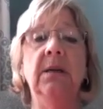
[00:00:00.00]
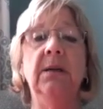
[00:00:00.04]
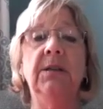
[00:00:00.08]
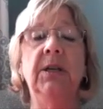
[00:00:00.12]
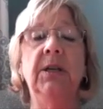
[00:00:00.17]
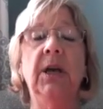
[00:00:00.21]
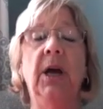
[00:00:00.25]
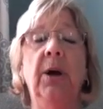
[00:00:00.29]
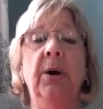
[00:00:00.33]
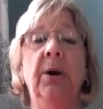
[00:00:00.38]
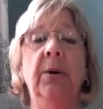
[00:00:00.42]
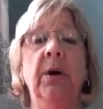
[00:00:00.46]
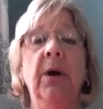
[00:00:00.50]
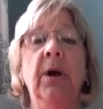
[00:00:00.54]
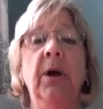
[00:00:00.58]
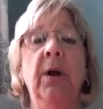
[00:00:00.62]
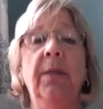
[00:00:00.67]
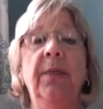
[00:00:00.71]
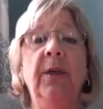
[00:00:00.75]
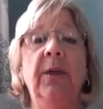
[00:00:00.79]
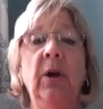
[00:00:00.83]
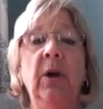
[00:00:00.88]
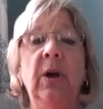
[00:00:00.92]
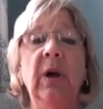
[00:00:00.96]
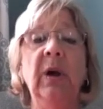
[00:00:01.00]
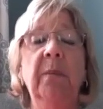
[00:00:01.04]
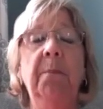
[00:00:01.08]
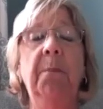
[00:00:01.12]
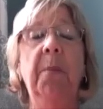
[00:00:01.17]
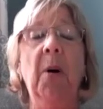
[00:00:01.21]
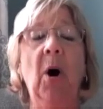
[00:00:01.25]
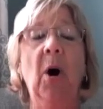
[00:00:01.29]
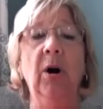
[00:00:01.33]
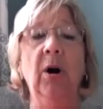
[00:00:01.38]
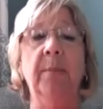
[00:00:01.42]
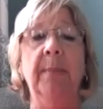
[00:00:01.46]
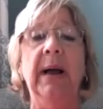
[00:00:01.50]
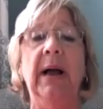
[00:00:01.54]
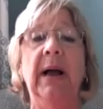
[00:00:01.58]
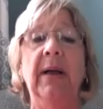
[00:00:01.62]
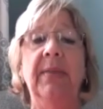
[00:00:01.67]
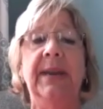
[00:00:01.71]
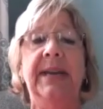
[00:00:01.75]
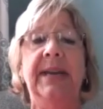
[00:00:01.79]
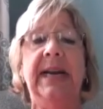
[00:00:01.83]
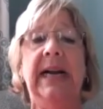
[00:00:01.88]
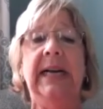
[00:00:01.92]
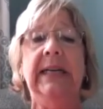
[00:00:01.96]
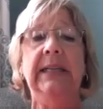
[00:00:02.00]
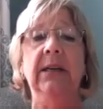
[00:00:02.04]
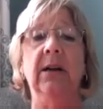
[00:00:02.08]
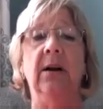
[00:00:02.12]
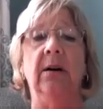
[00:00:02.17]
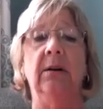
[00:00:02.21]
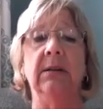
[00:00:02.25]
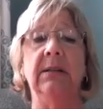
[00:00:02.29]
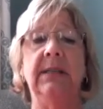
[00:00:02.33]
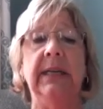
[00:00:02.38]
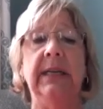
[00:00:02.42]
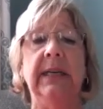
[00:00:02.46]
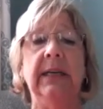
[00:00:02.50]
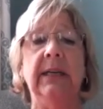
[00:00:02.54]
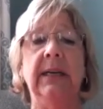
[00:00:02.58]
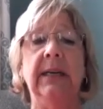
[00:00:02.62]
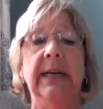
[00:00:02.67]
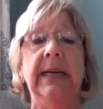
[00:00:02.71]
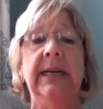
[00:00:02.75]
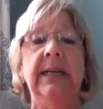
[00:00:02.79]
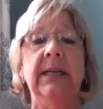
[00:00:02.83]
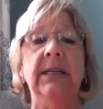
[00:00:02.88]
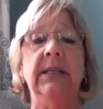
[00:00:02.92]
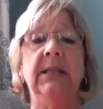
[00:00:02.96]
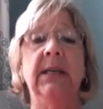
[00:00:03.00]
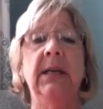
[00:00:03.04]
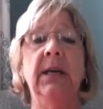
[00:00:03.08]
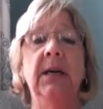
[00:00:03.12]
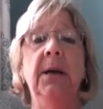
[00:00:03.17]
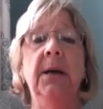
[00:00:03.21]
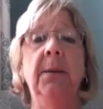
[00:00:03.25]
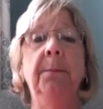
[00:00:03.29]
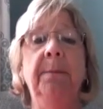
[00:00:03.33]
So the good part about the diagnostic is